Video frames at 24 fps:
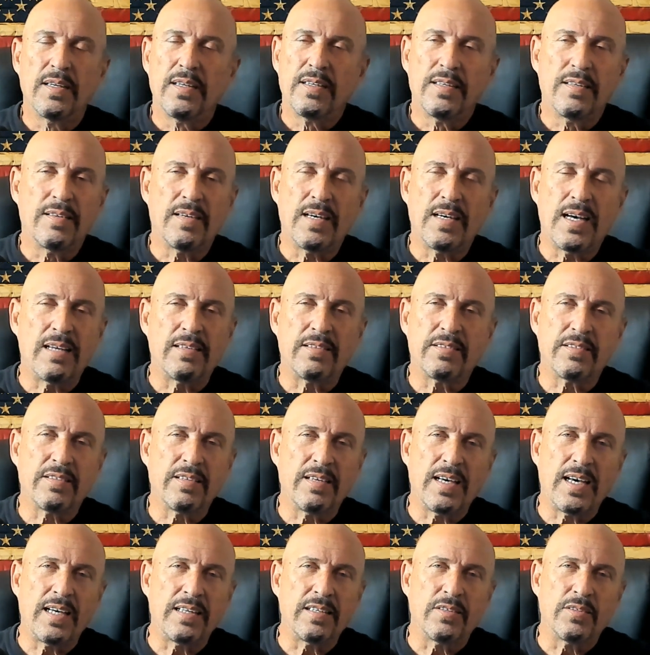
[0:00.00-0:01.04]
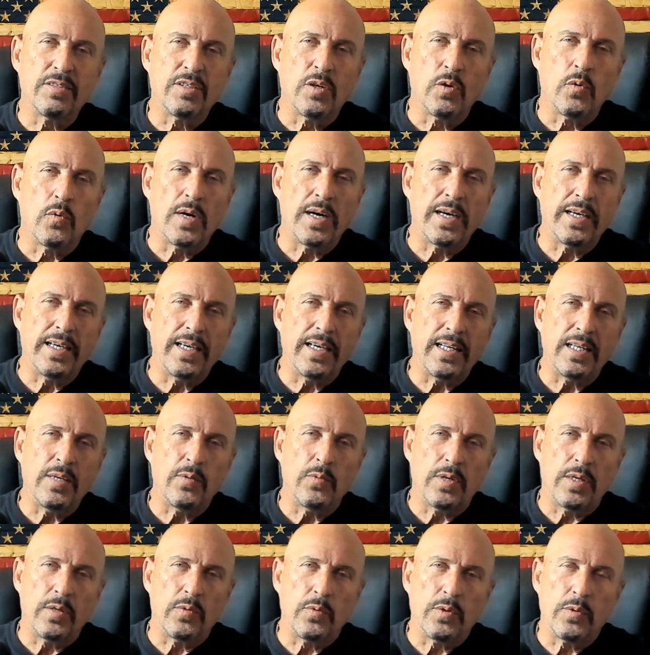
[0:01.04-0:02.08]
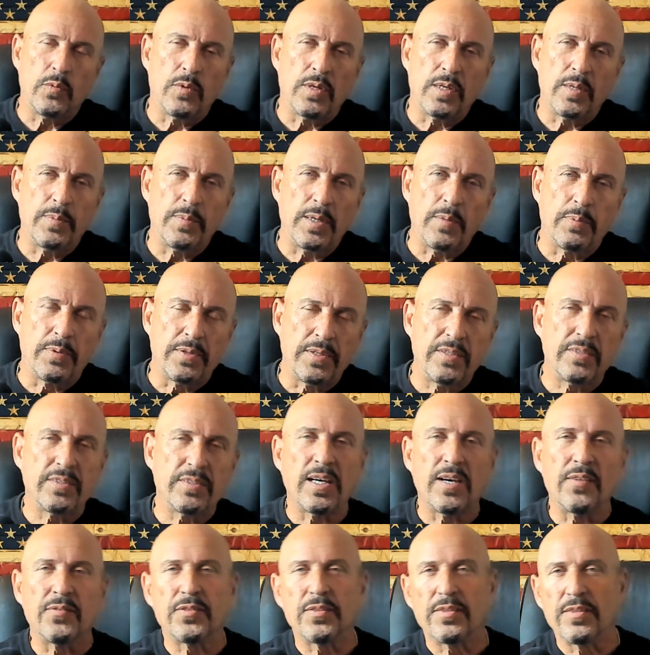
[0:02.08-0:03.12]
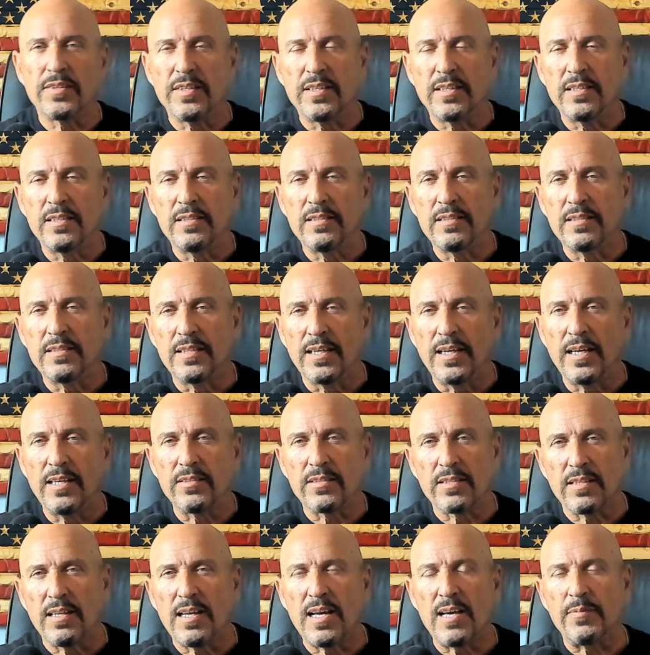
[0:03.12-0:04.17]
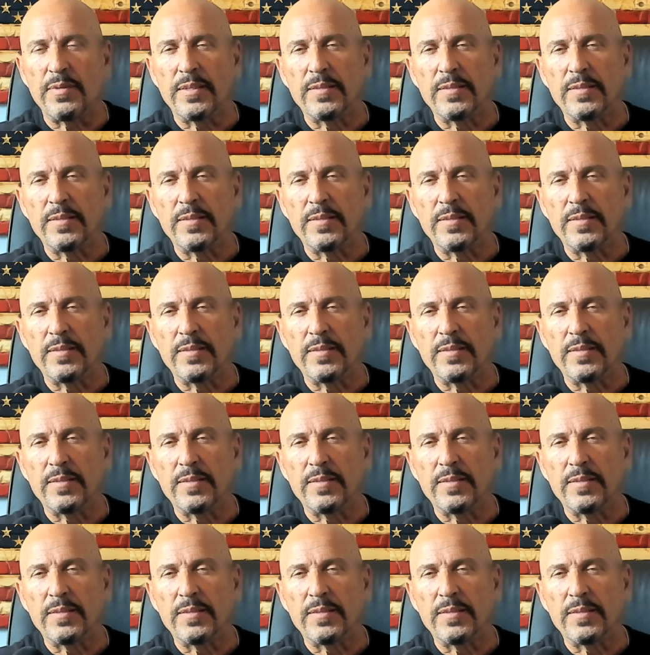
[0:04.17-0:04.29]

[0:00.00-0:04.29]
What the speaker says: Honestly, I don't know why anyone would want to be a police officer in today's climate.